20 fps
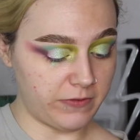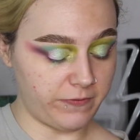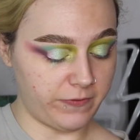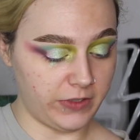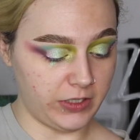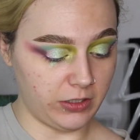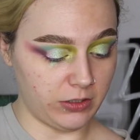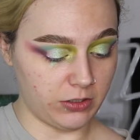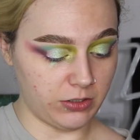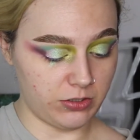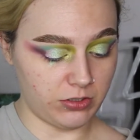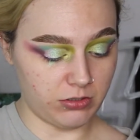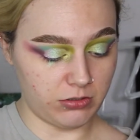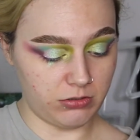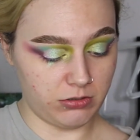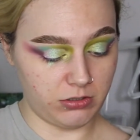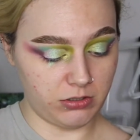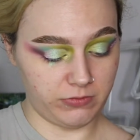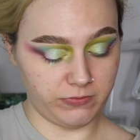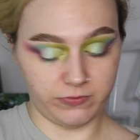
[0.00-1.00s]
fingers
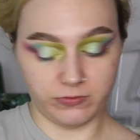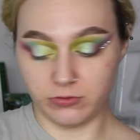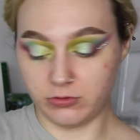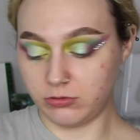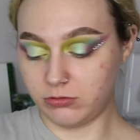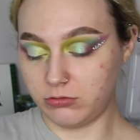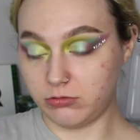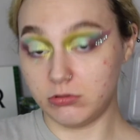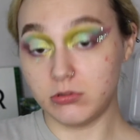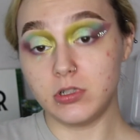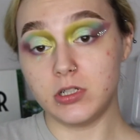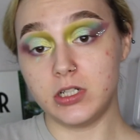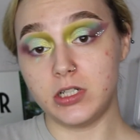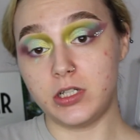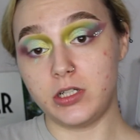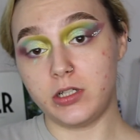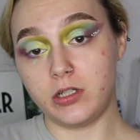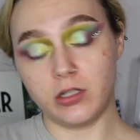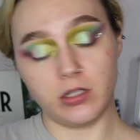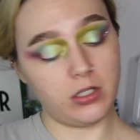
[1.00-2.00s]
off real
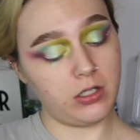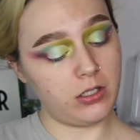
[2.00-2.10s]
quick.